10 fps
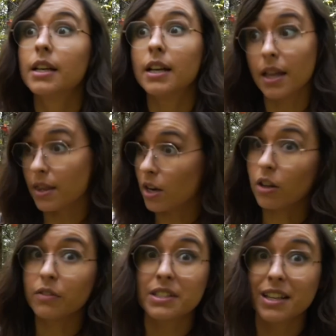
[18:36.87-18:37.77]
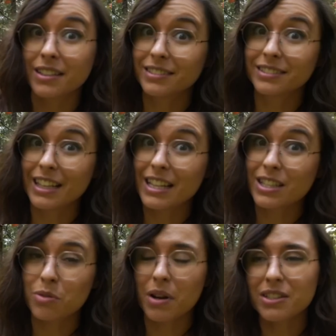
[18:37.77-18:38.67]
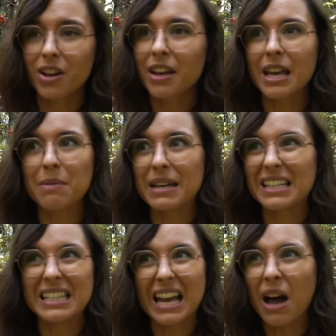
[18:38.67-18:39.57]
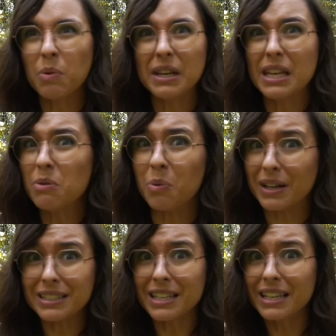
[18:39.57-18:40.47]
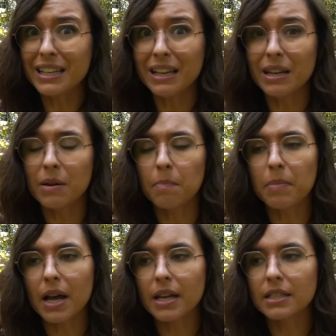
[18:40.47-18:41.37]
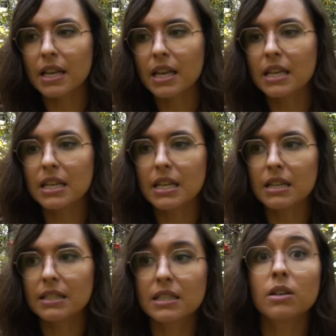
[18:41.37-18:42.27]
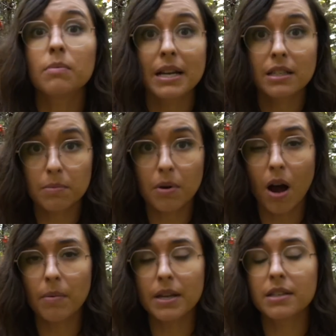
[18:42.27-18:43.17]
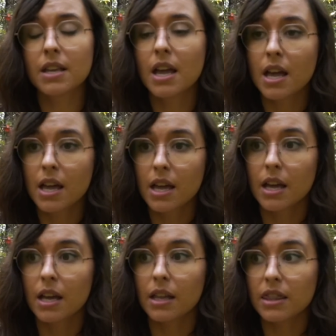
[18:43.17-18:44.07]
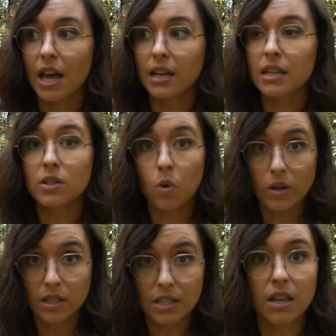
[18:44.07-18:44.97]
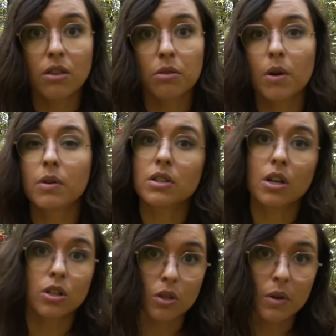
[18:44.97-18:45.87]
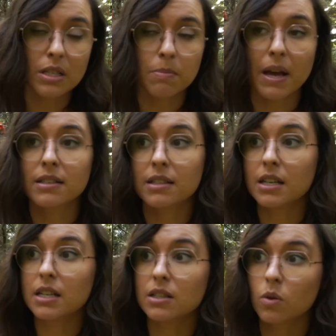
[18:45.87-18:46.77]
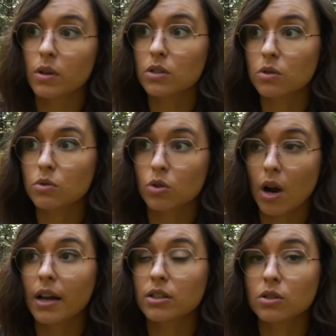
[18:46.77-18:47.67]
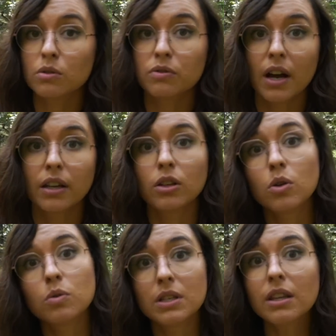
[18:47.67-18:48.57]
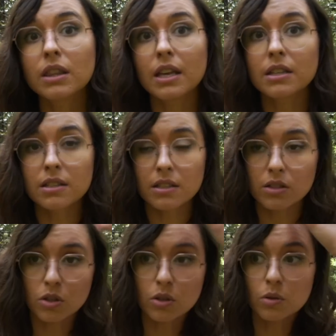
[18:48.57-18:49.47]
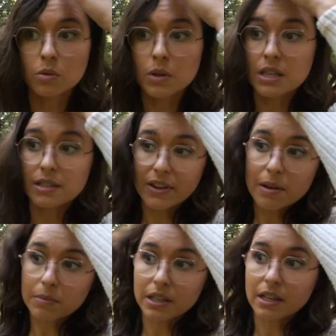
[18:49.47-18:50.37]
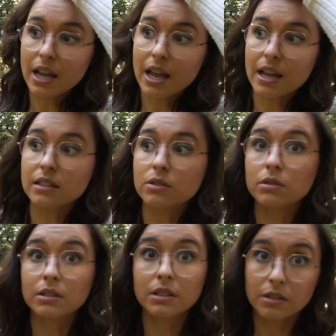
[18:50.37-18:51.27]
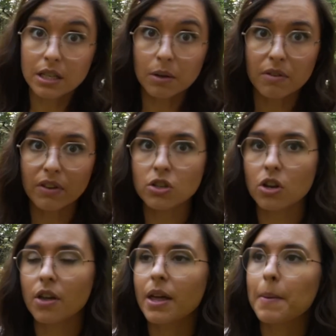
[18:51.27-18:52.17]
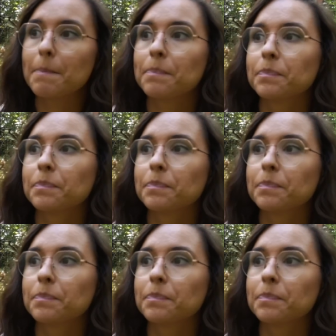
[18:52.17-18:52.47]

And then all of a sudden it's thrust on him and it's not what he wanted, but he still makes the promise that he's going to take the throne, he's going to do his best, and he's going to try to find who did this to his family and get revenge on them.